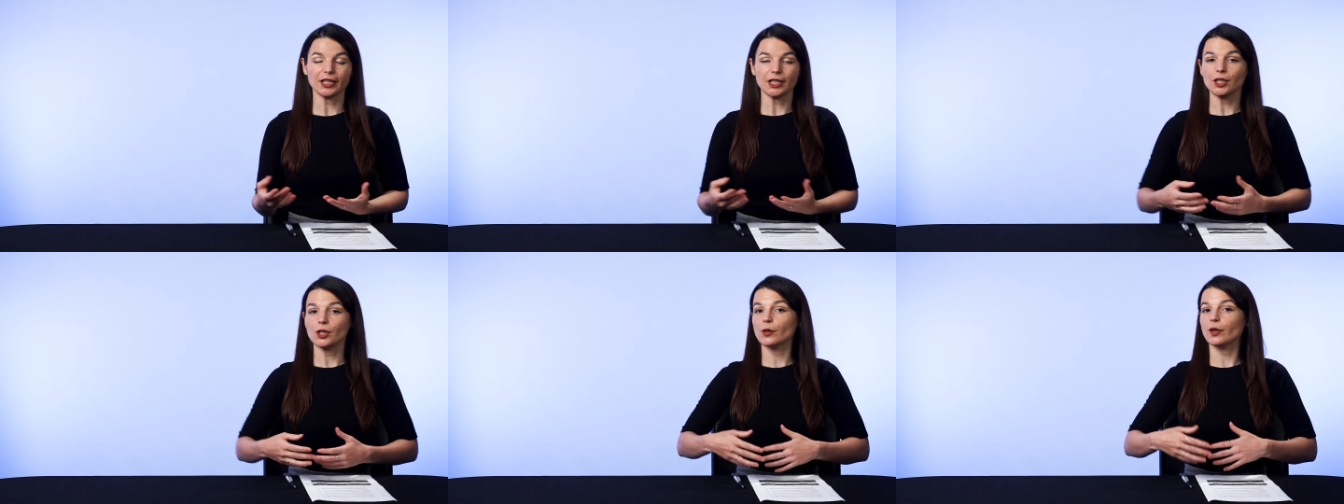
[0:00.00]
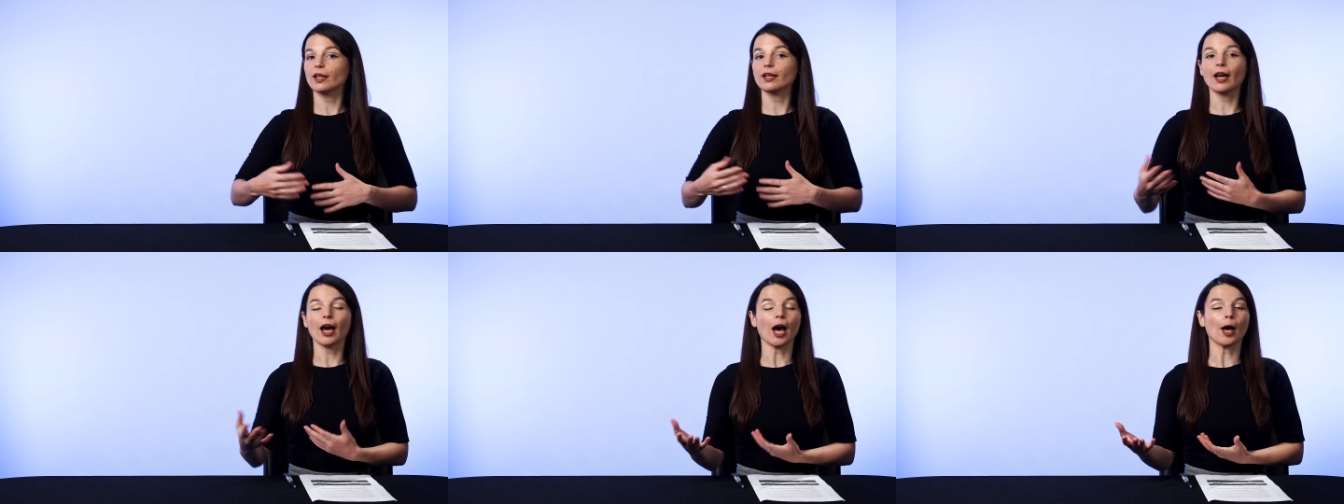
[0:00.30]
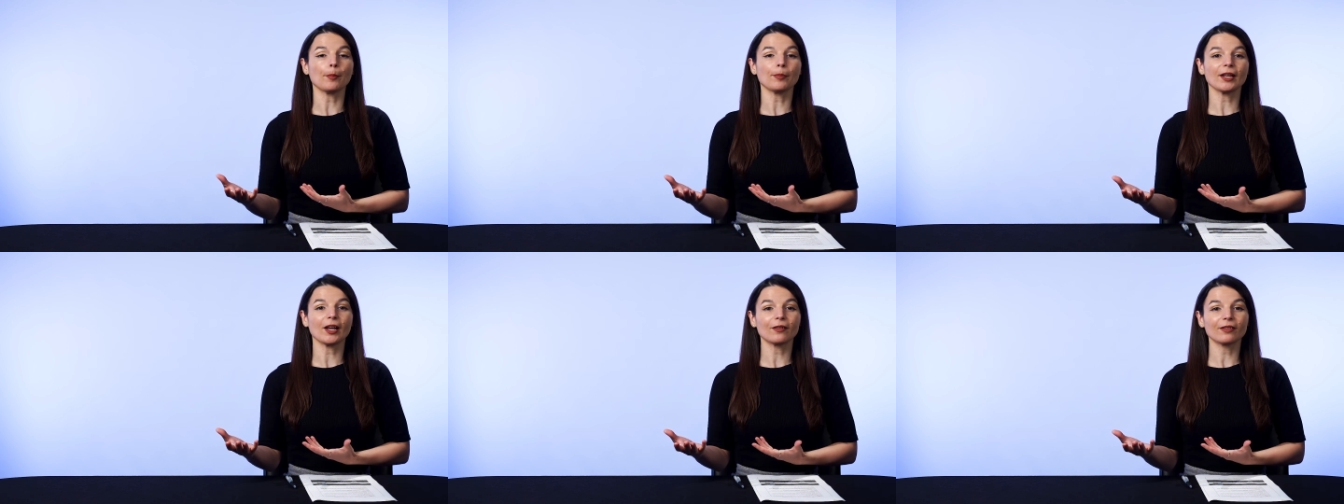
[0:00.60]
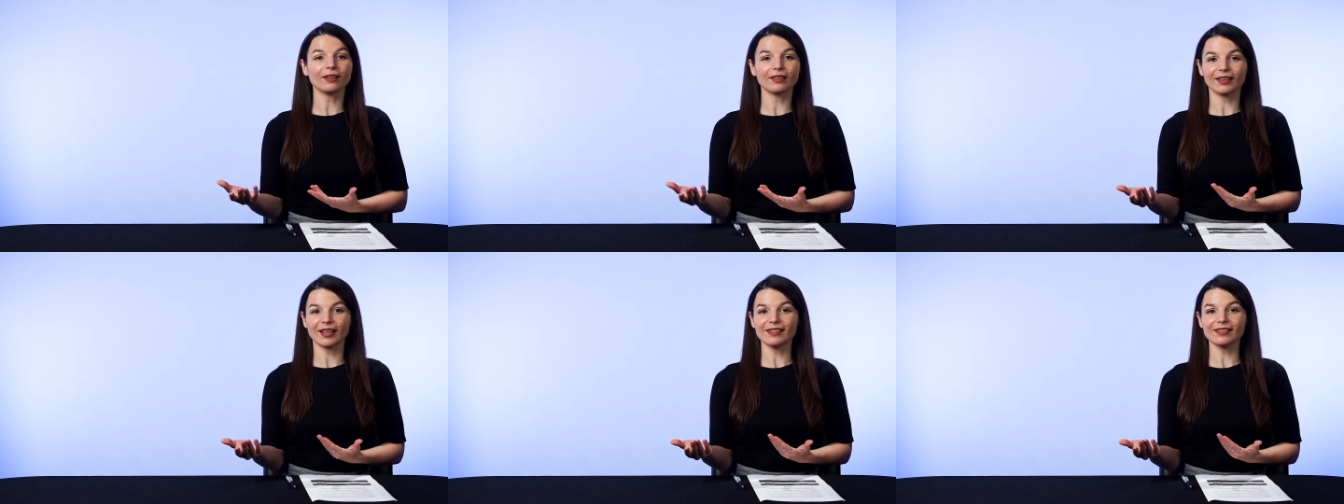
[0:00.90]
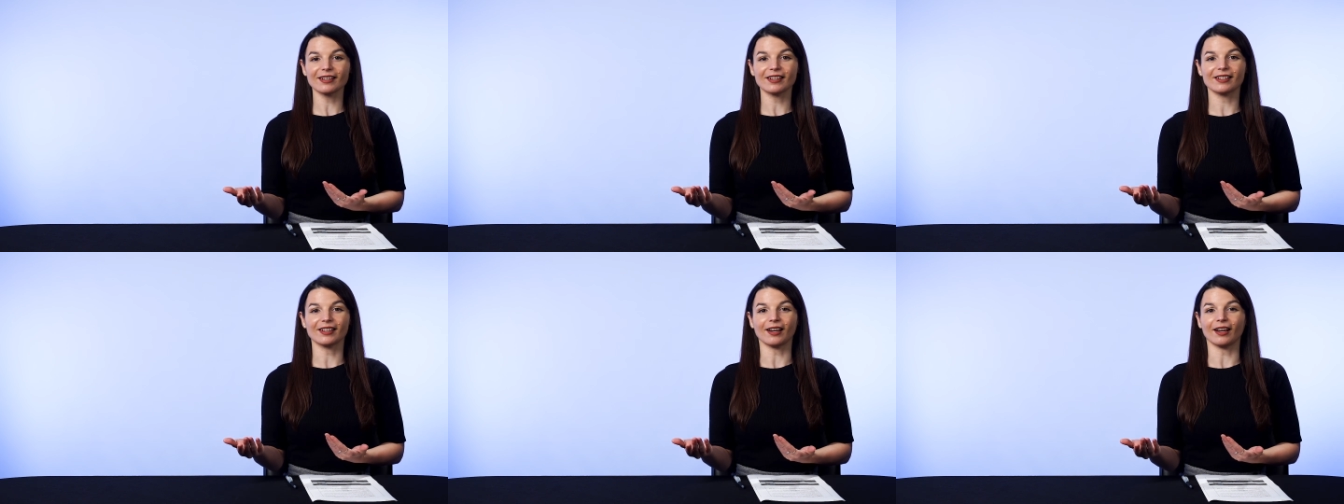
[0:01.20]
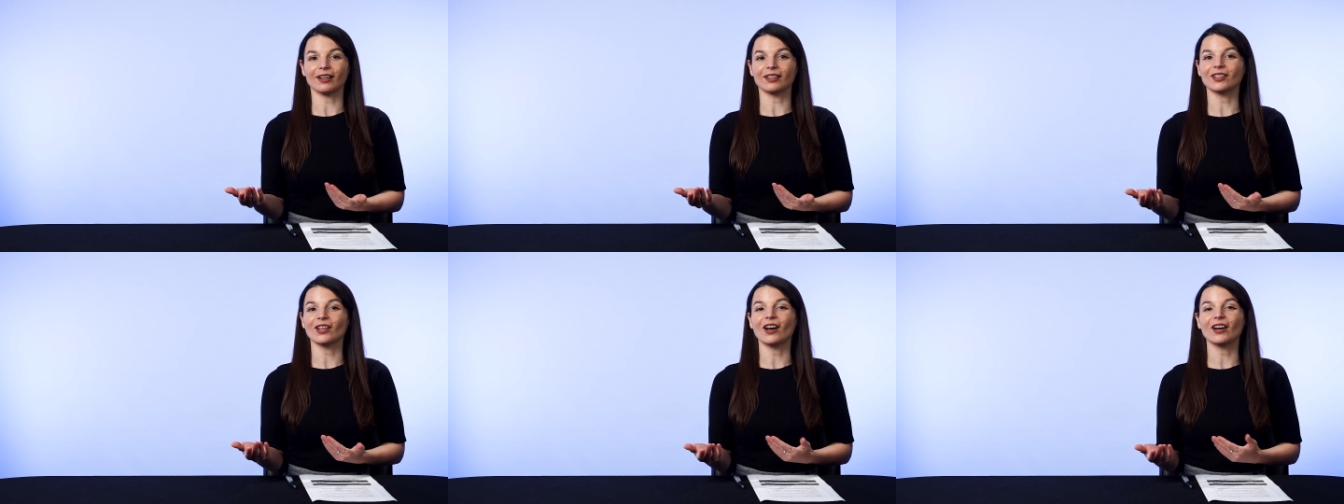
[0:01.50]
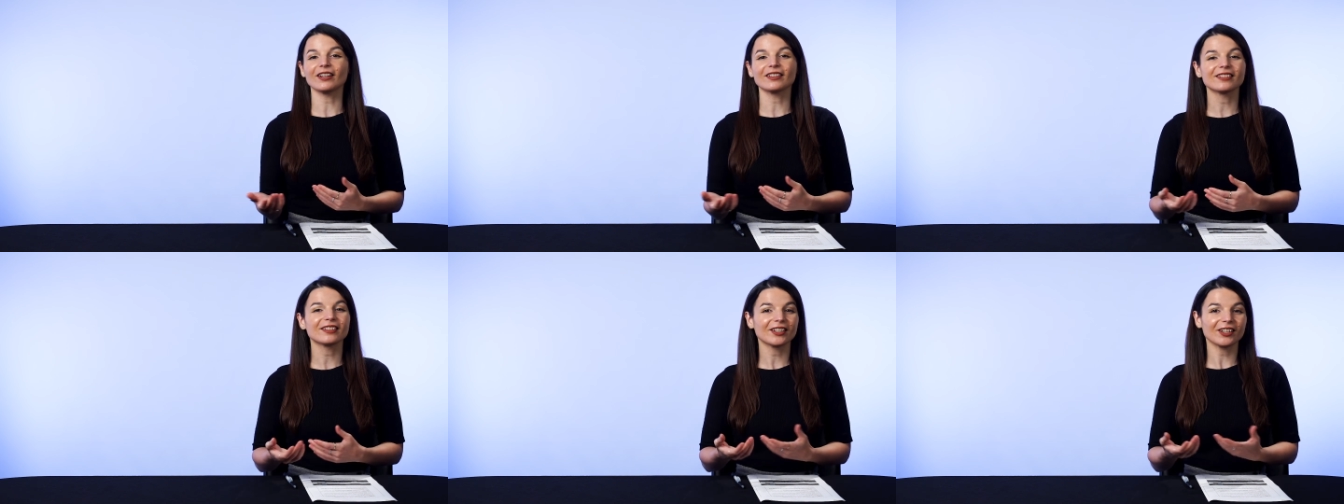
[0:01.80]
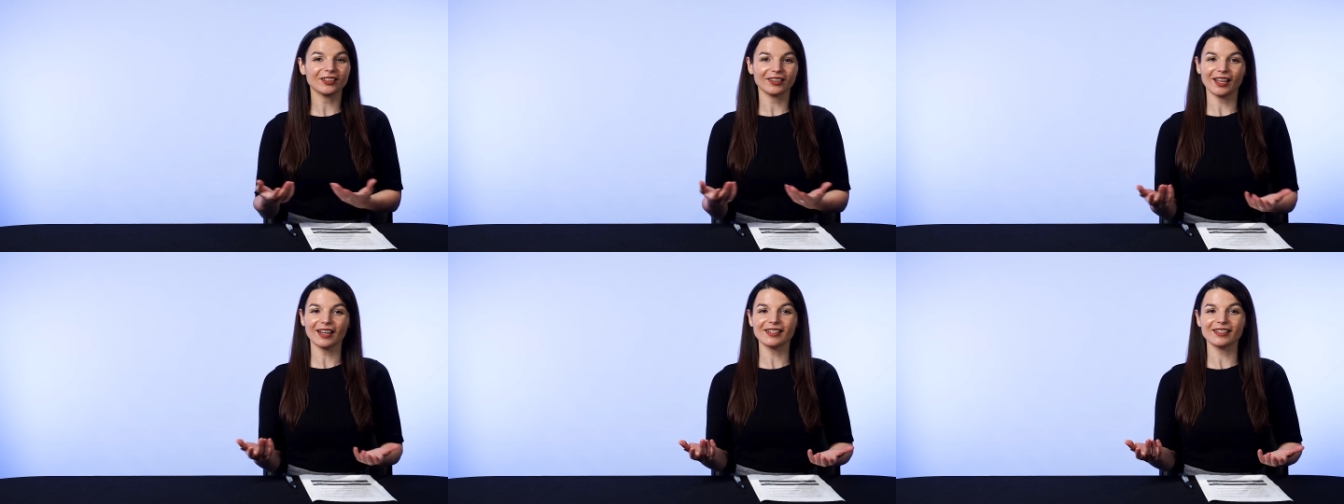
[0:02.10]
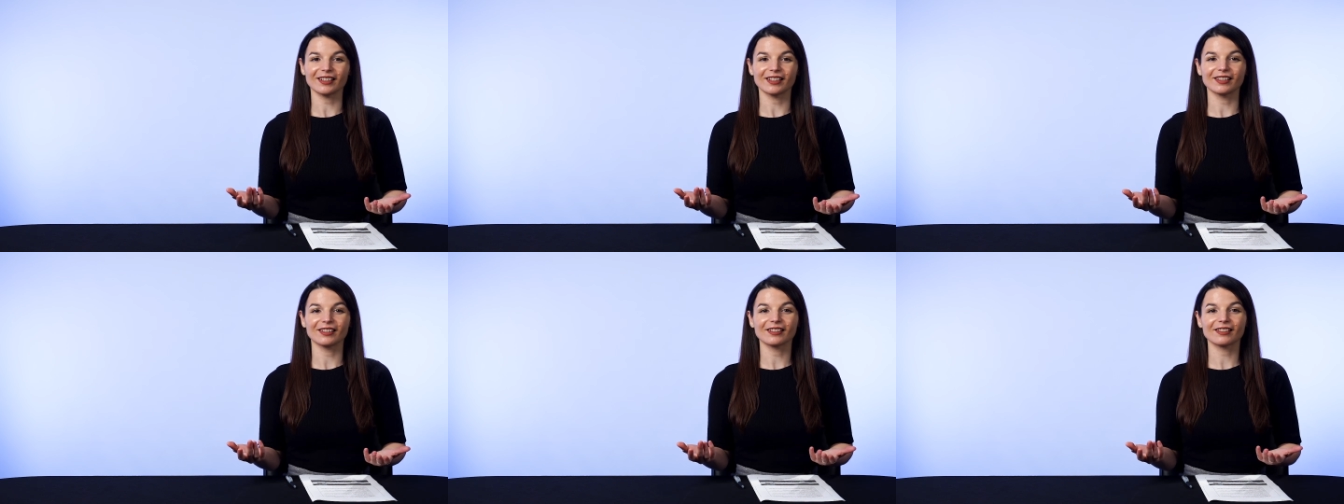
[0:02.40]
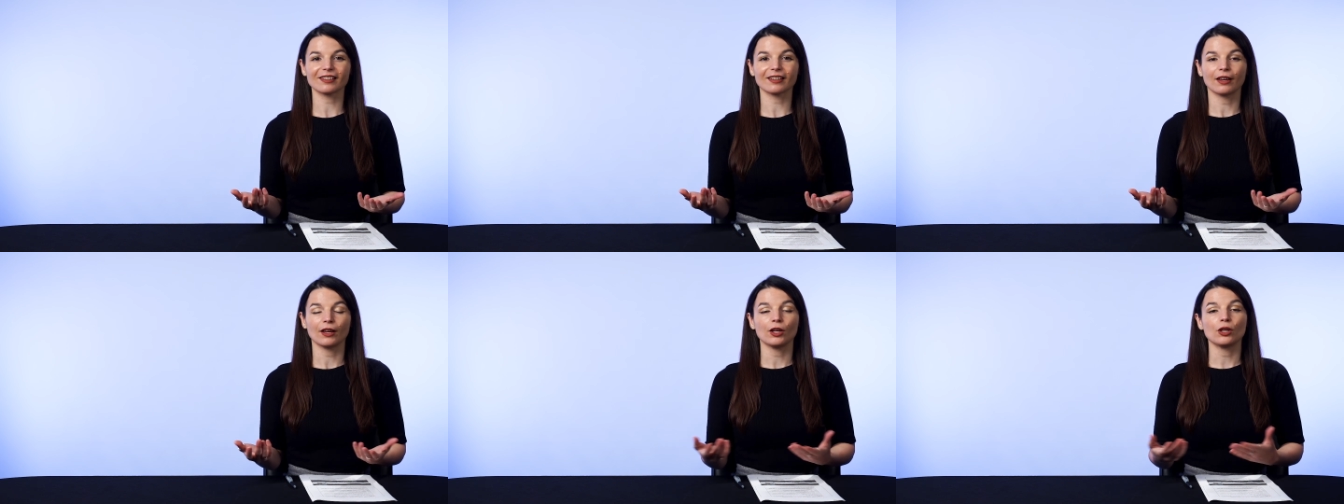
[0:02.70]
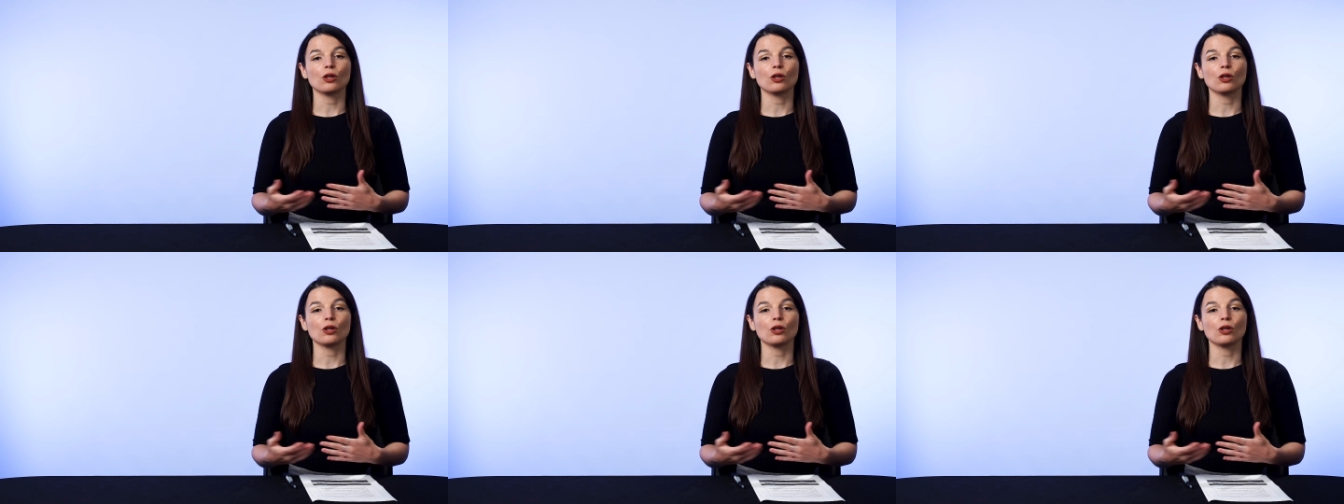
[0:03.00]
You can copy out the lesson dialogues in our lessons.